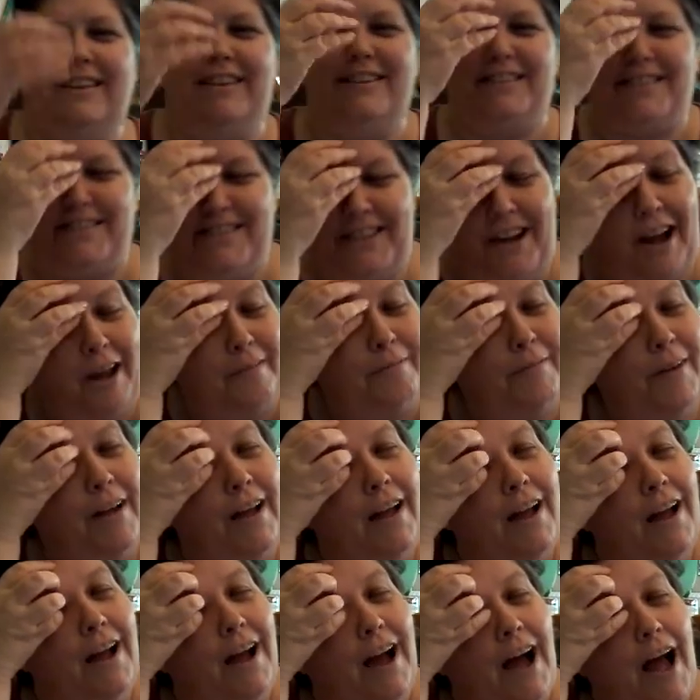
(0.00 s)
this time.
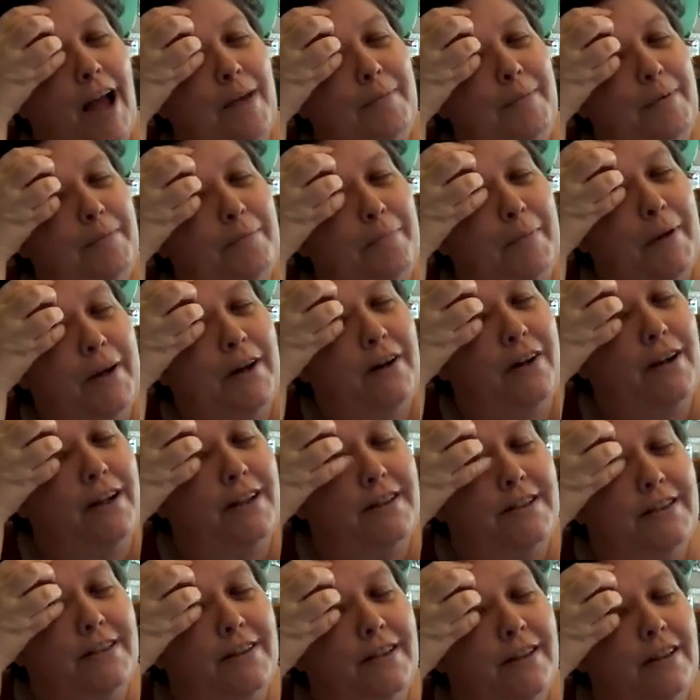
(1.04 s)
I'm
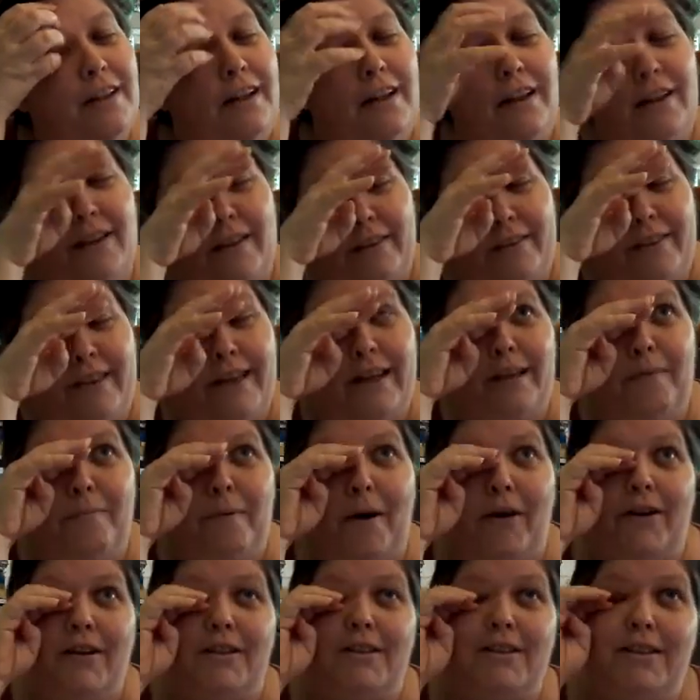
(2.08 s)
embarrassed. Think
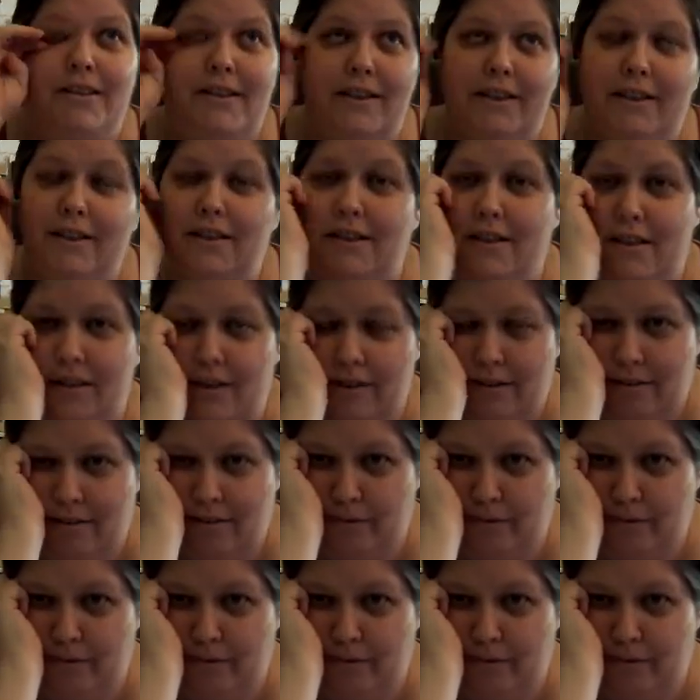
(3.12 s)
about it. 6